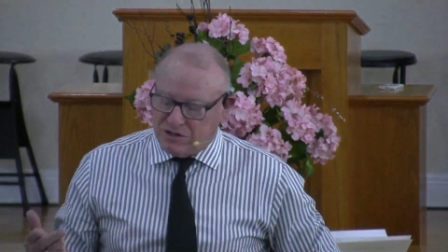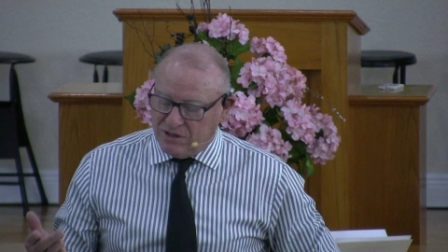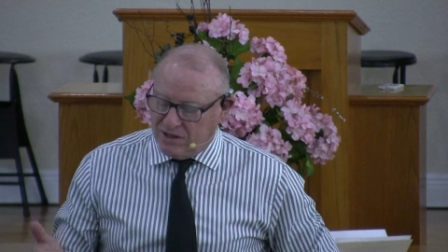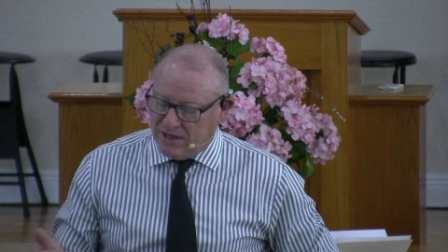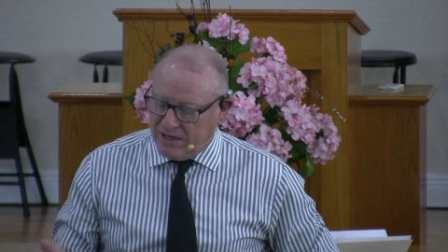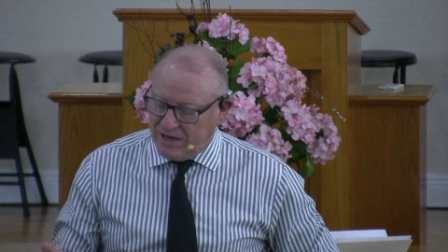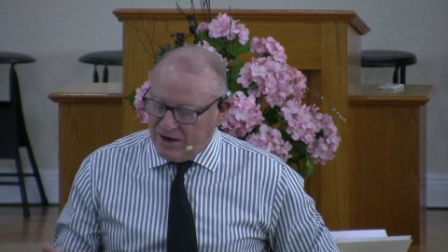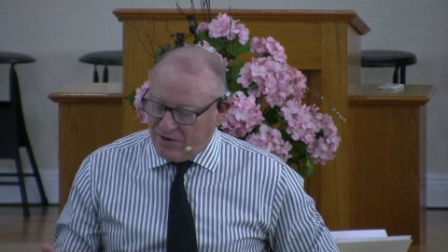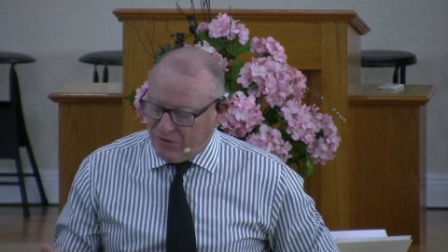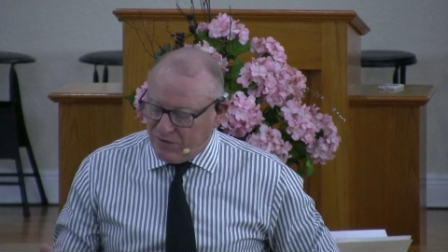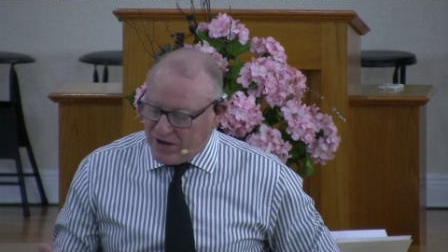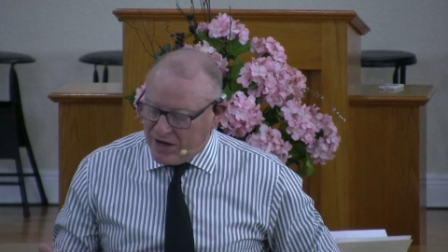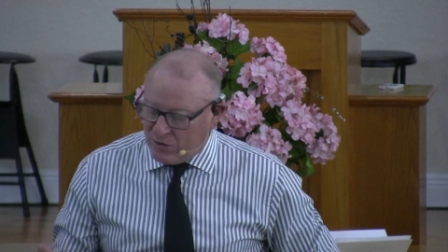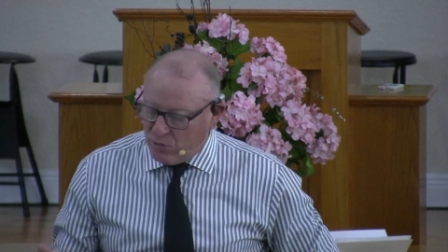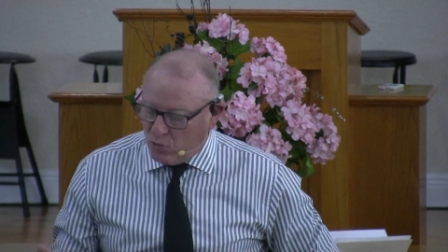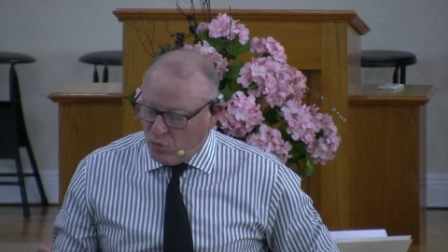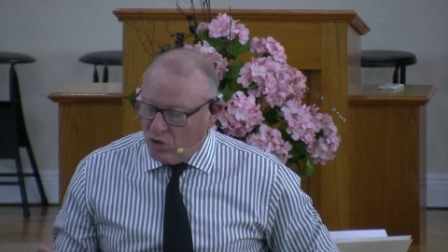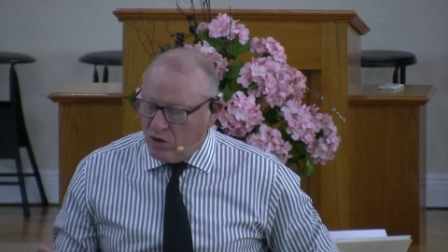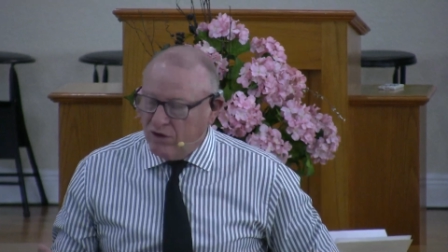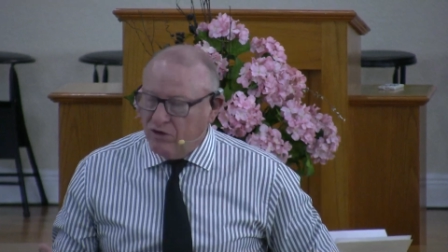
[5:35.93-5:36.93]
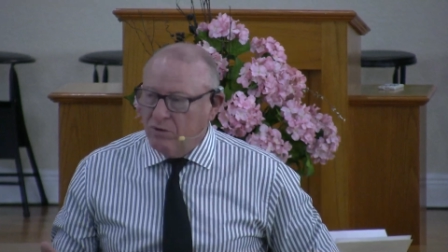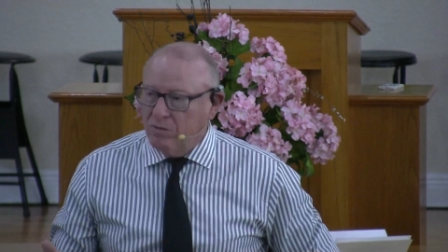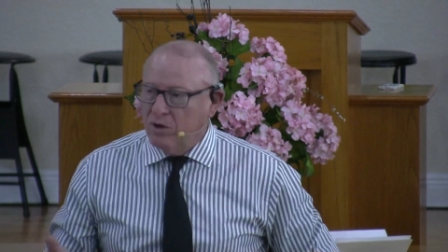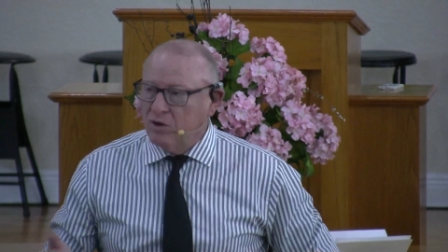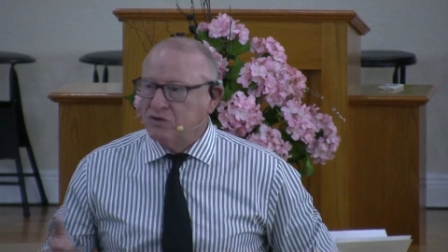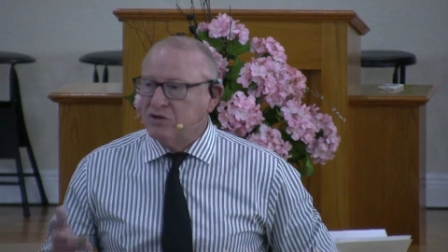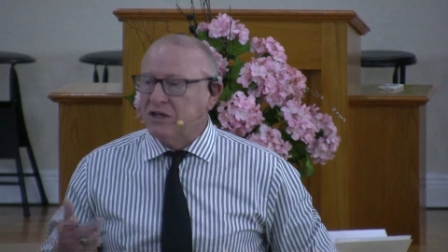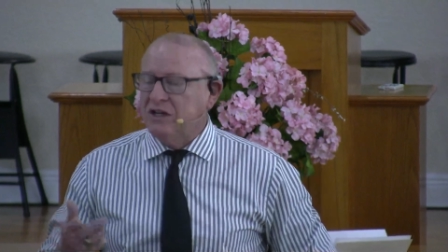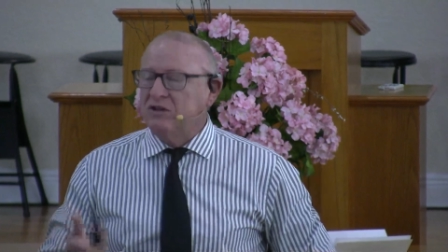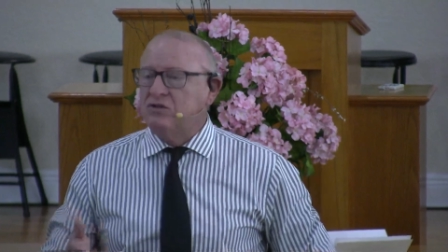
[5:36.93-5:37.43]
and, and I find one of the
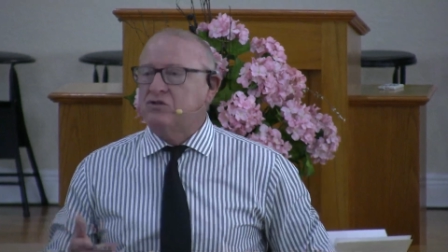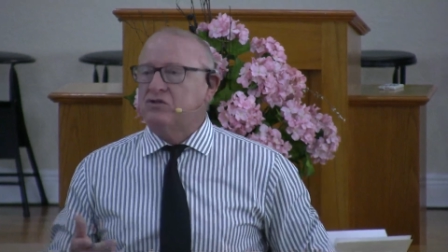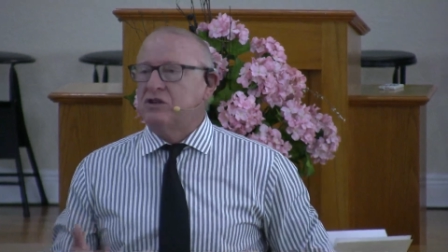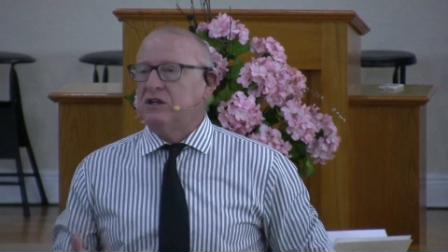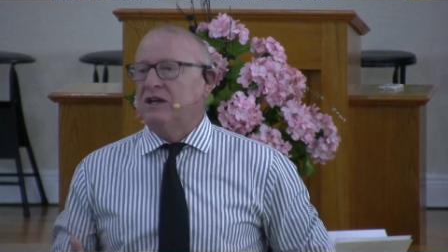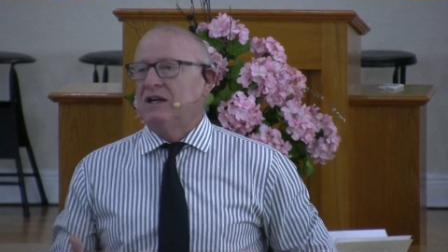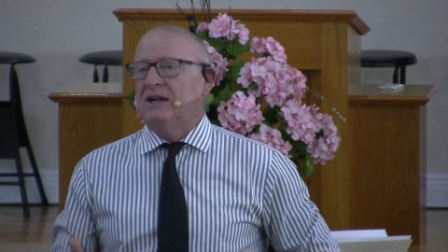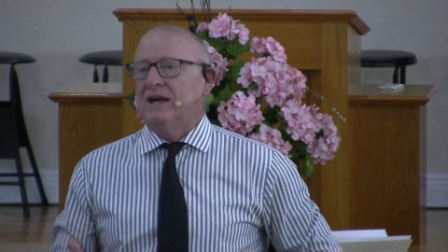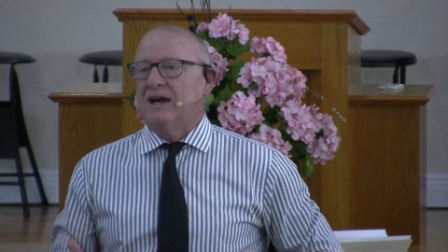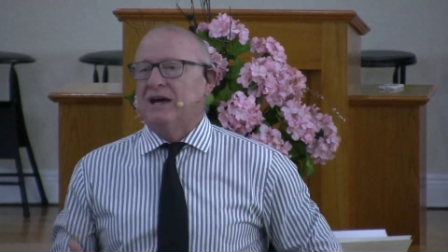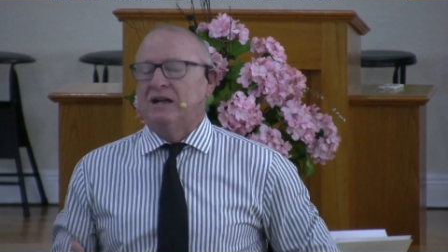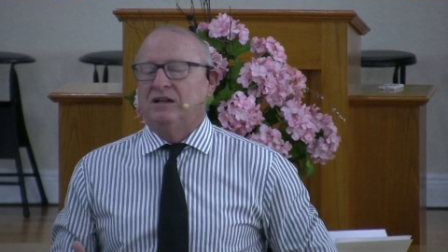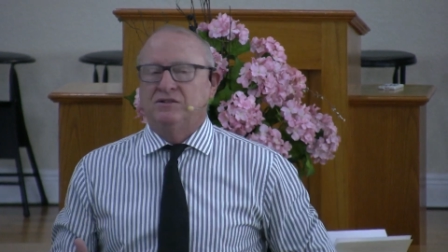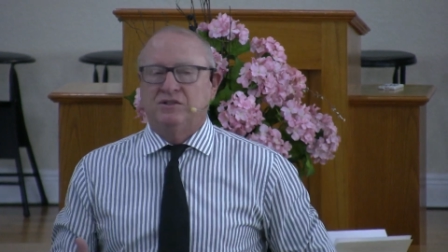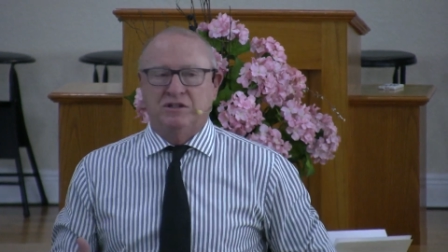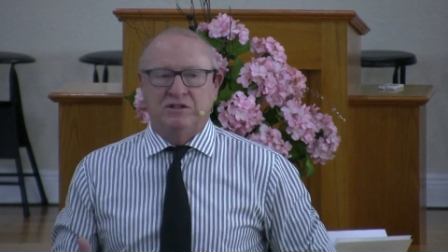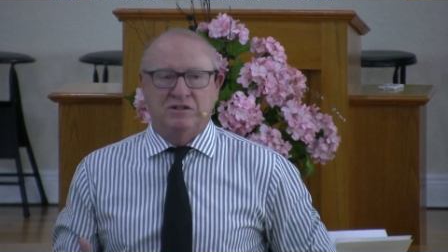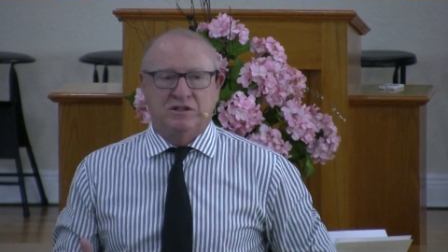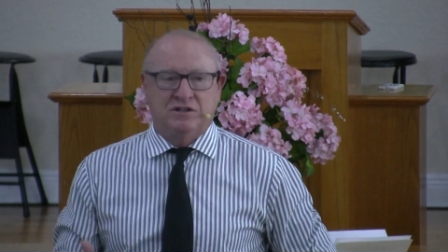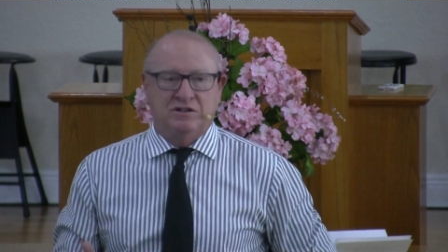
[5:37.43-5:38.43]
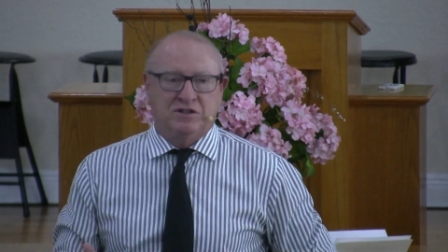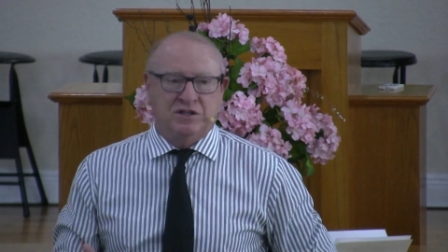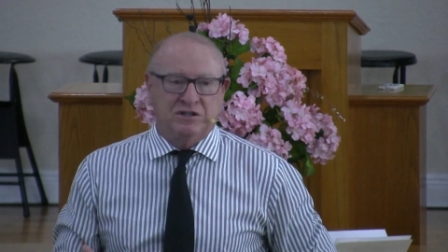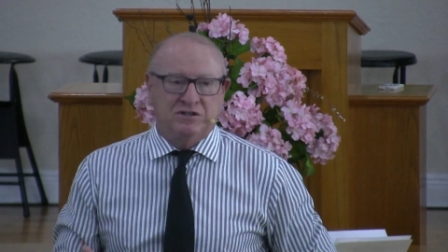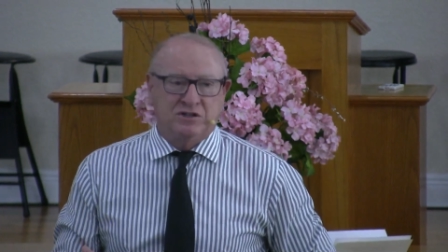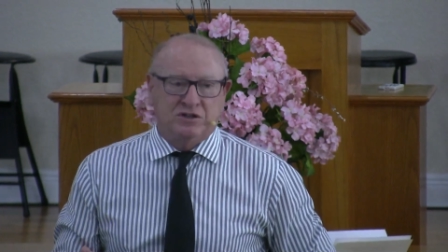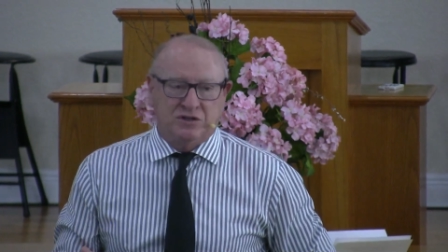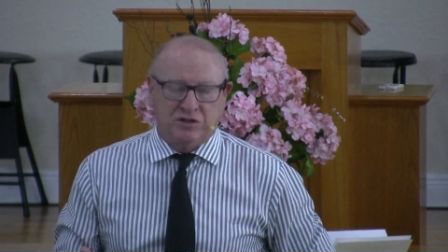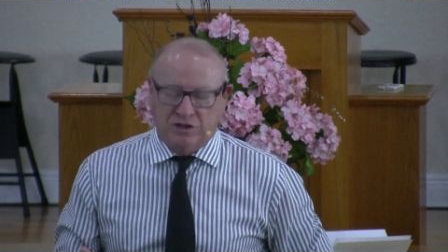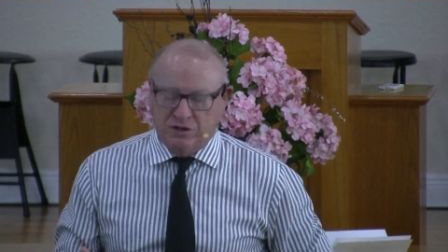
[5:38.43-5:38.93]
most interesting analogies that
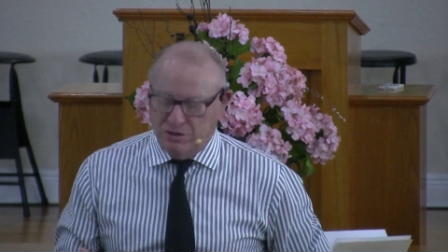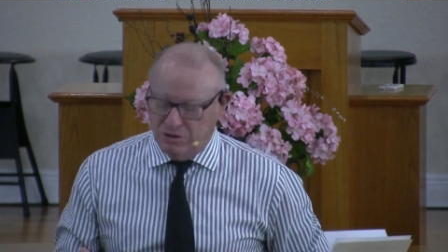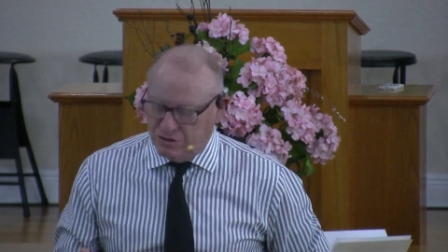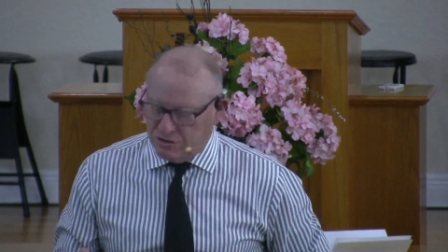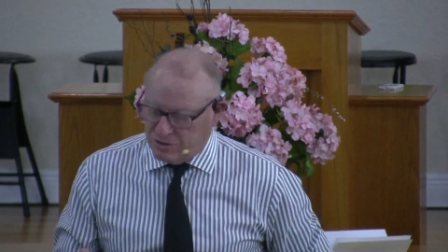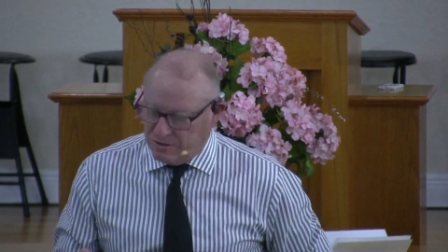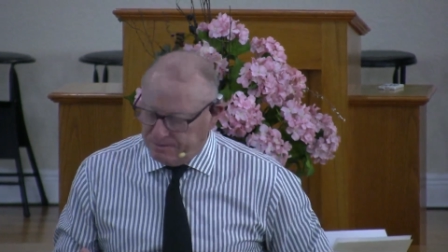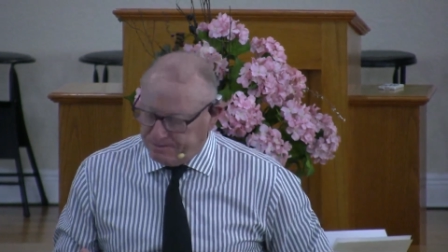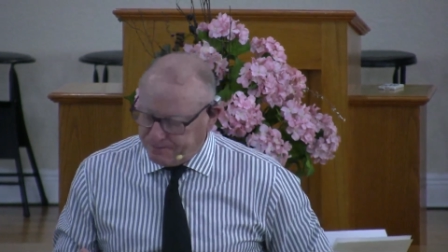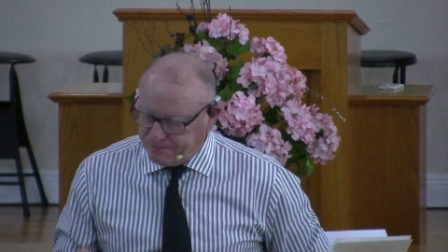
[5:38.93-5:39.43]
Jesus used